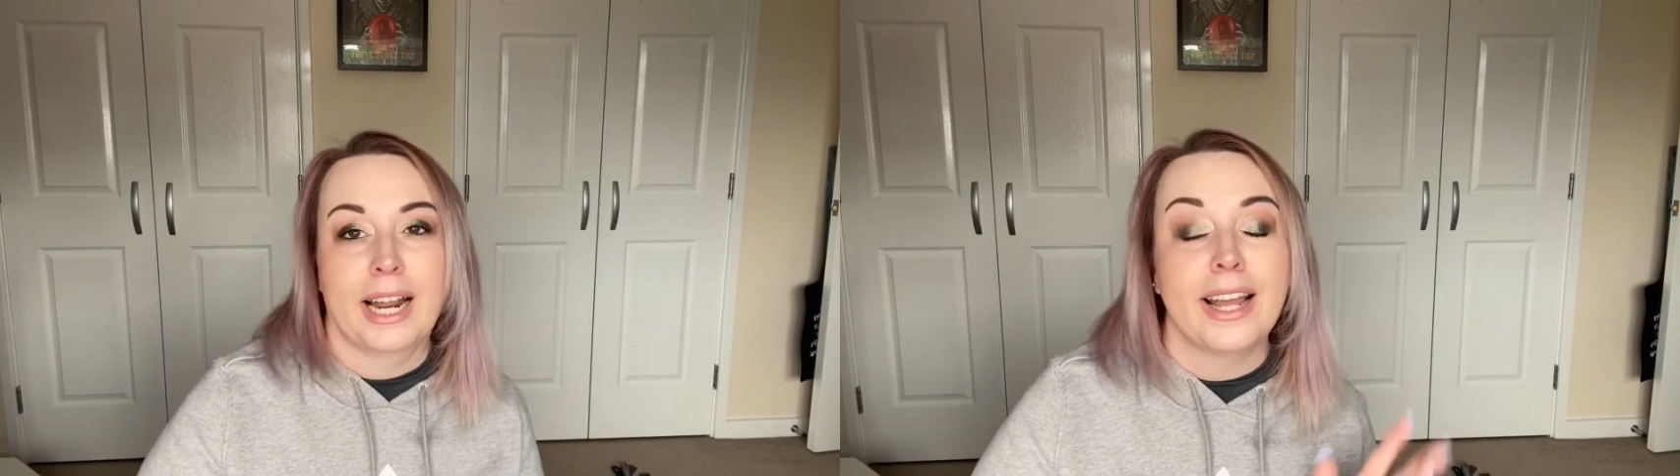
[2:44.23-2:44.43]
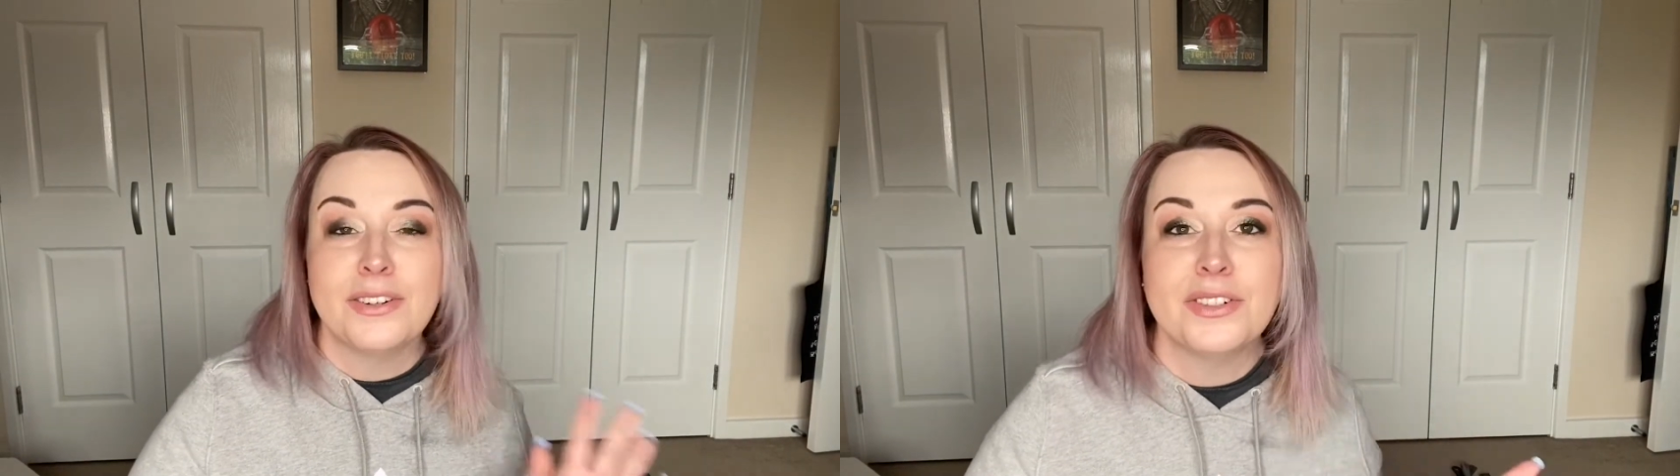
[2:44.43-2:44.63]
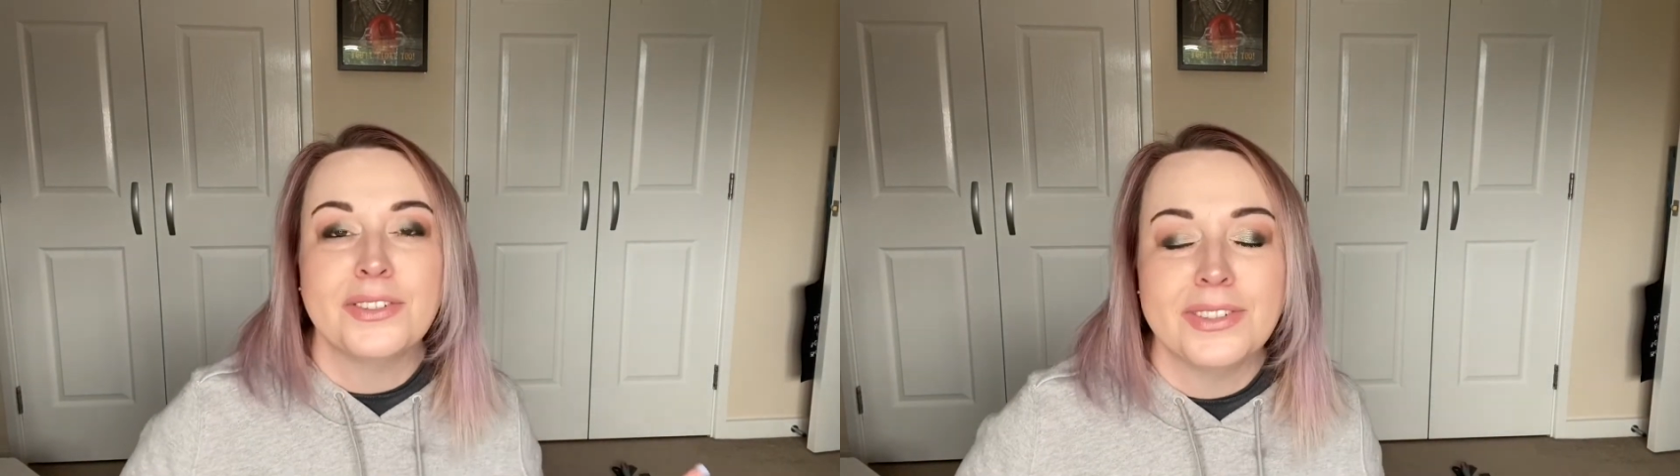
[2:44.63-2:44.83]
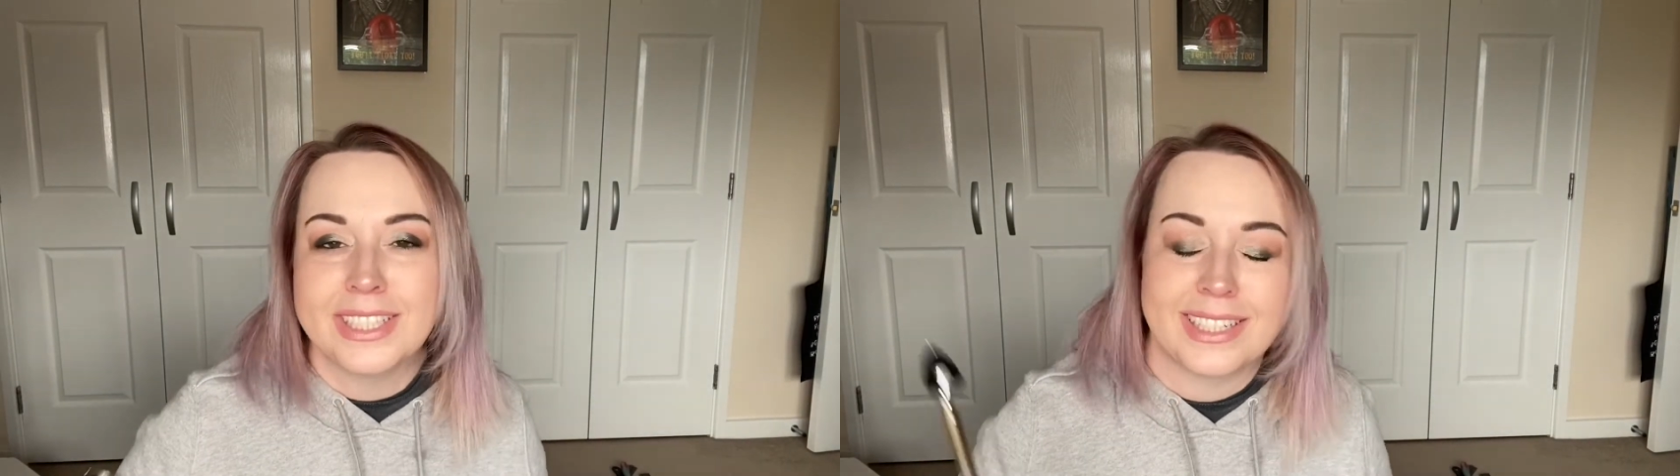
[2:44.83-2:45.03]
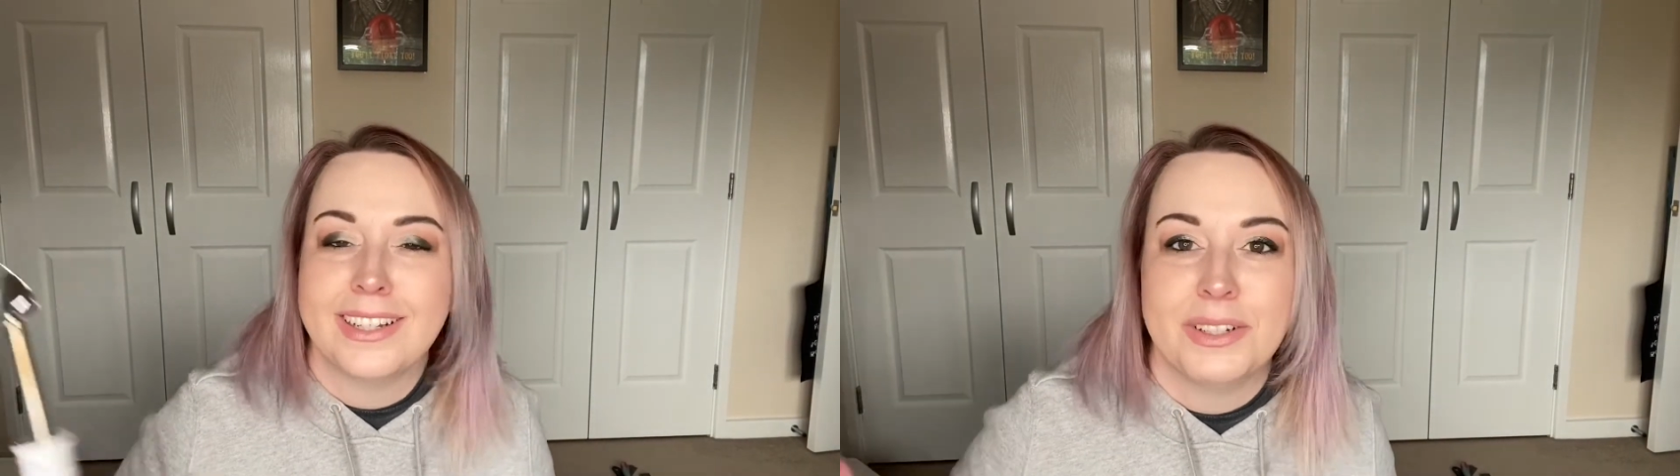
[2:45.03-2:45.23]
I don't know
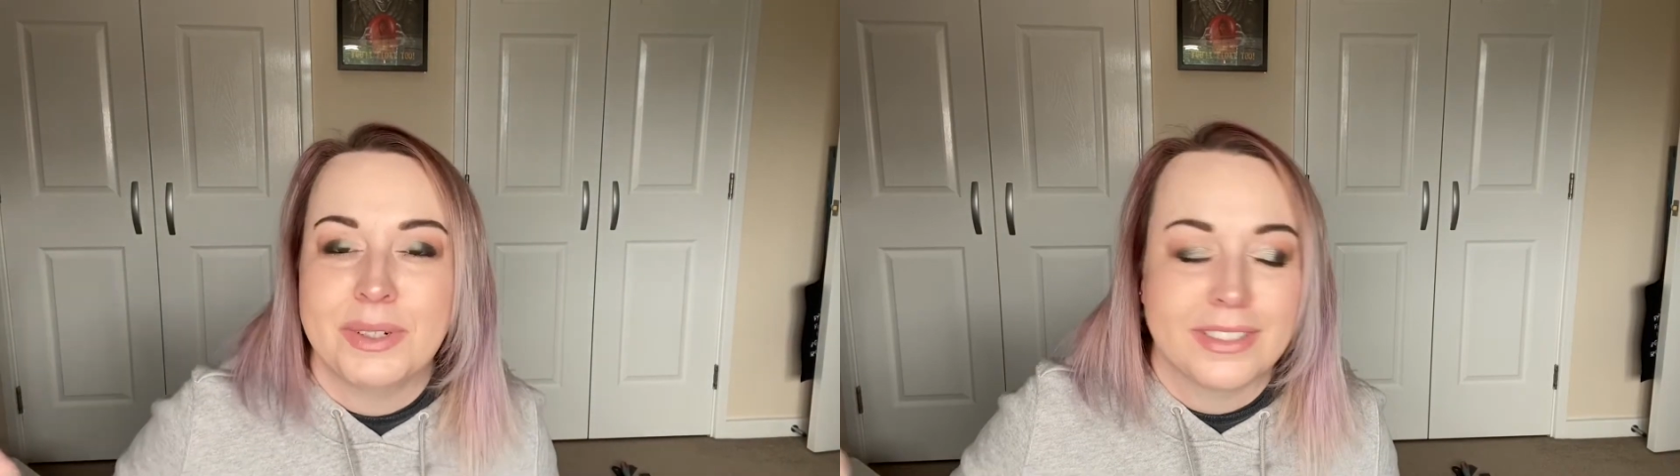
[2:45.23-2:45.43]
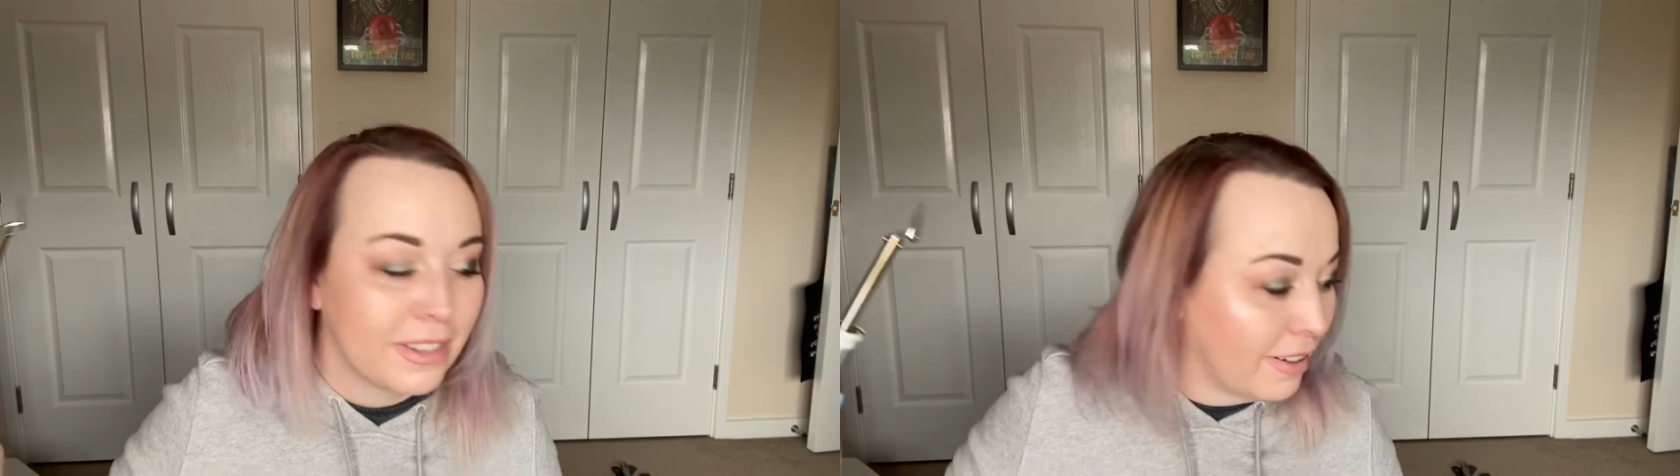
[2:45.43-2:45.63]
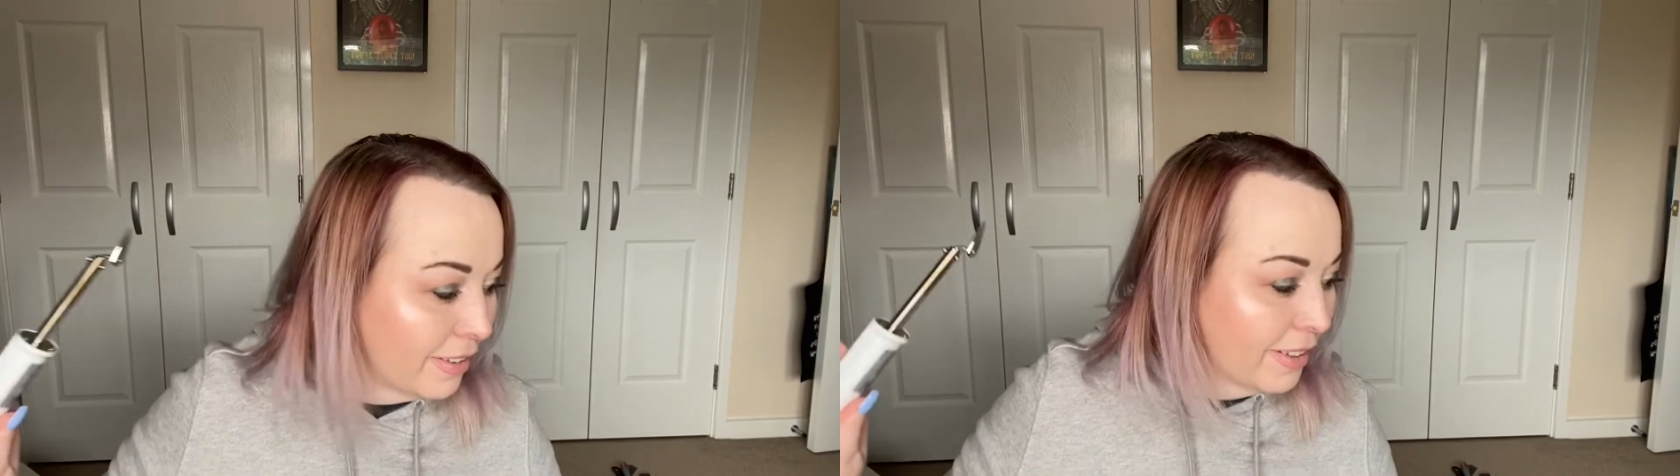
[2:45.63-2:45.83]
exactly what it's called.